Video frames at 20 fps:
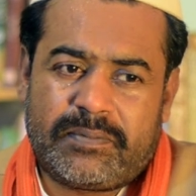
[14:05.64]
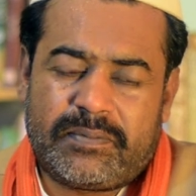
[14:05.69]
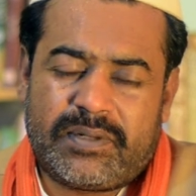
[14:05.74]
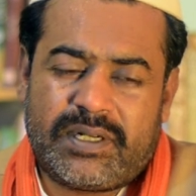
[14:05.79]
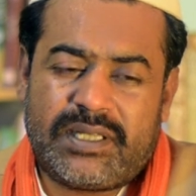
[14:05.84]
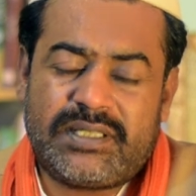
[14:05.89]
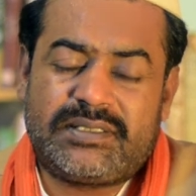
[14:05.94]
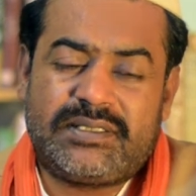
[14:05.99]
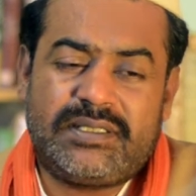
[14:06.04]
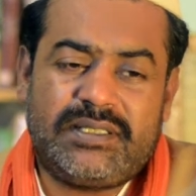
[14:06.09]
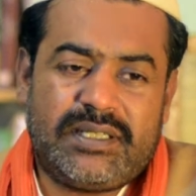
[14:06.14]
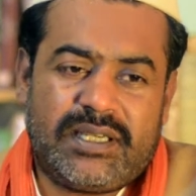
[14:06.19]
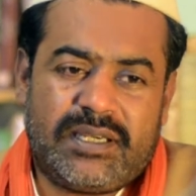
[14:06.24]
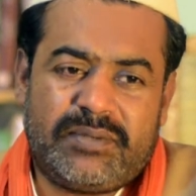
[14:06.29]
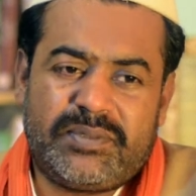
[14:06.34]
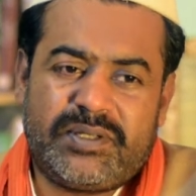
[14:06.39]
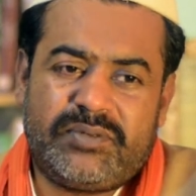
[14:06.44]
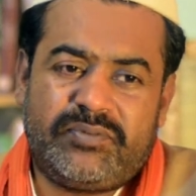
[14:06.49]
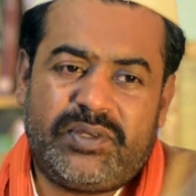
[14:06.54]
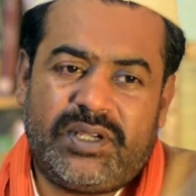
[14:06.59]

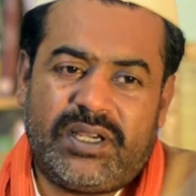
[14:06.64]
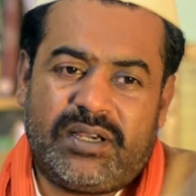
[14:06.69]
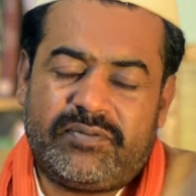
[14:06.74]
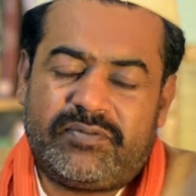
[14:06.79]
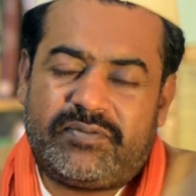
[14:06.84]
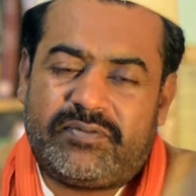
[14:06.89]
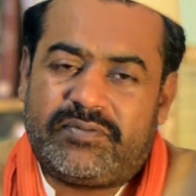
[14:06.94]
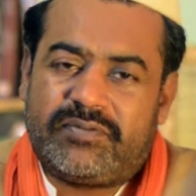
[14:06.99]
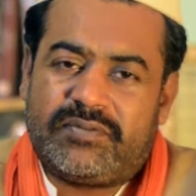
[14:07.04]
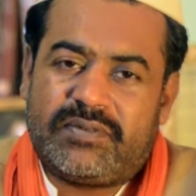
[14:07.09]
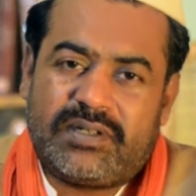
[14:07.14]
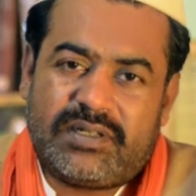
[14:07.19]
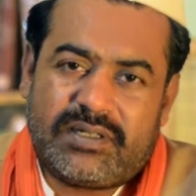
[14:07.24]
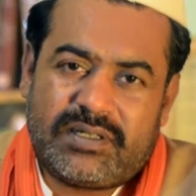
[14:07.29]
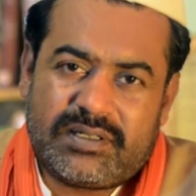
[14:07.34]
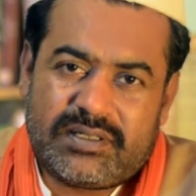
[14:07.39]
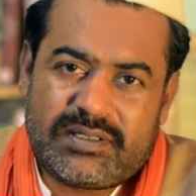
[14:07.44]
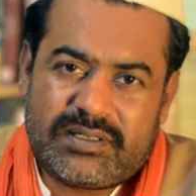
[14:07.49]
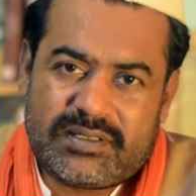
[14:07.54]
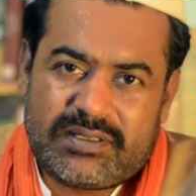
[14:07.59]
we have
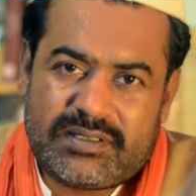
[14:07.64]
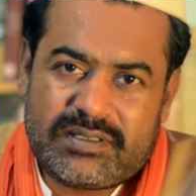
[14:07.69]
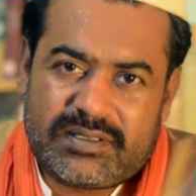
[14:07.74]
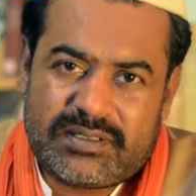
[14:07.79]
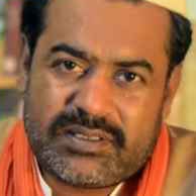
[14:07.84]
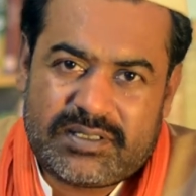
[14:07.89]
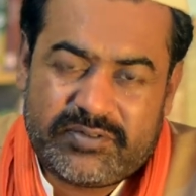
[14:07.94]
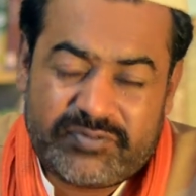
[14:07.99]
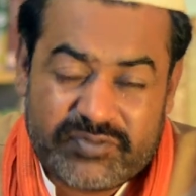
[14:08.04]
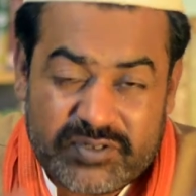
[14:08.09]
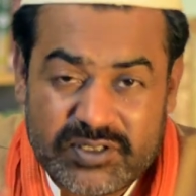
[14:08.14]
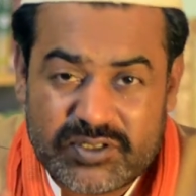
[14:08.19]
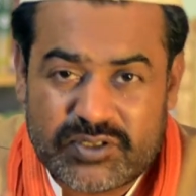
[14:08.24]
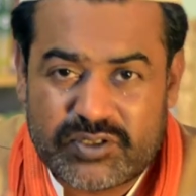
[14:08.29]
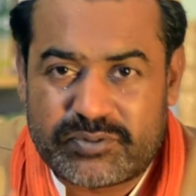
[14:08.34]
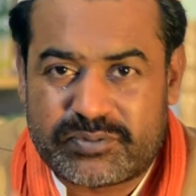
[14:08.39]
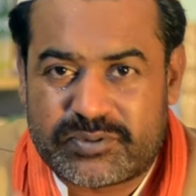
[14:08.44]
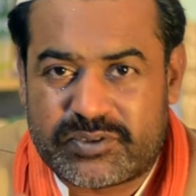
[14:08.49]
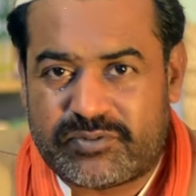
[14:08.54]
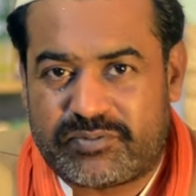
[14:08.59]
different
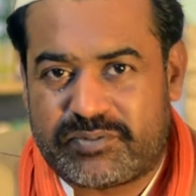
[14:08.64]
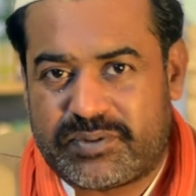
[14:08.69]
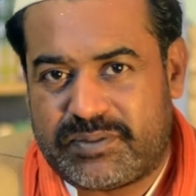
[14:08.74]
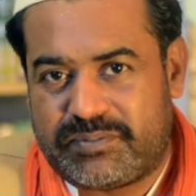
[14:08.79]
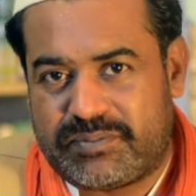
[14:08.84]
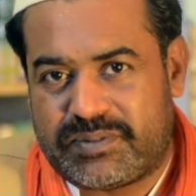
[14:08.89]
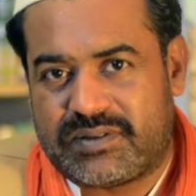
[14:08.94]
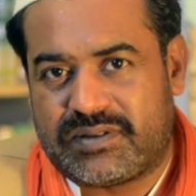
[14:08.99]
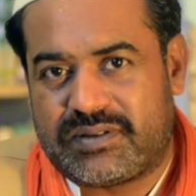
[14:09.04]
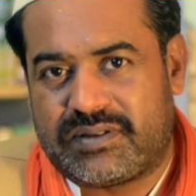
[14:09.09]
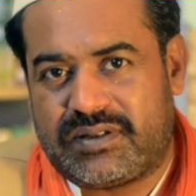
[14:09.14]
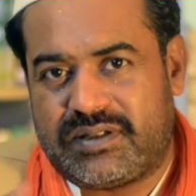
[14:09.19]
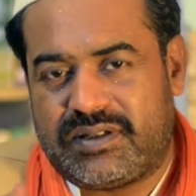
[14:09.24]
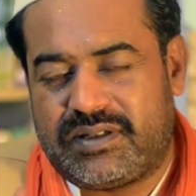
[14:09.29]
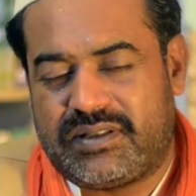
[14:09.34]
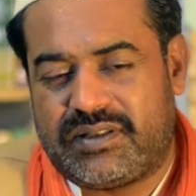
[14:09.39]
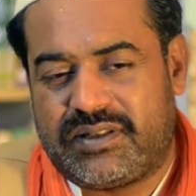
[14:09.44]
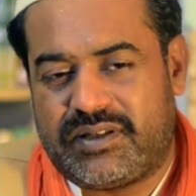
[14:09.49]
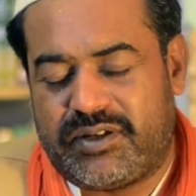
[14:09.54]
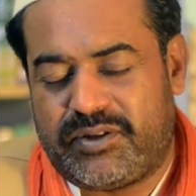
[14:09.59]
groups of people
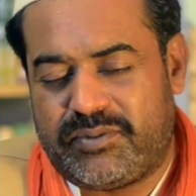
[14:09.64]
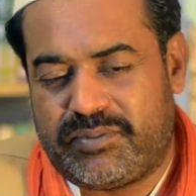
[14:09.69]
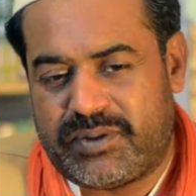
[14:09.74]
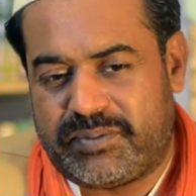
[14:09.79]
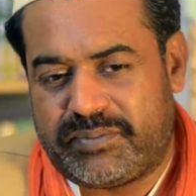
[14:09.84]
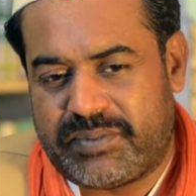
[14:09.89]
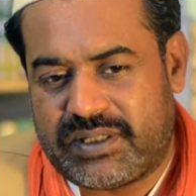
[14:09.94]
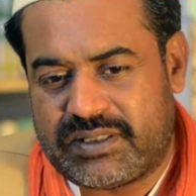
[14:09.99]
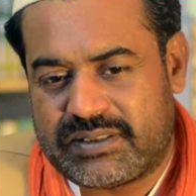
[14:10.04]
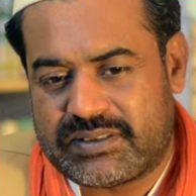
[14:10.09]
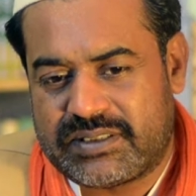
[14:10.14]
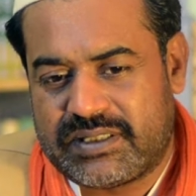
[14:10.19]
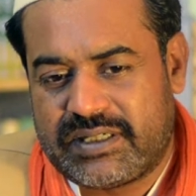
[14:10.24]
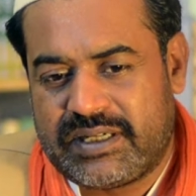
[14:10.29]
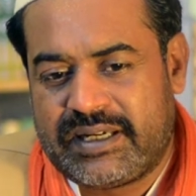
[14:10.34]
in the human beings.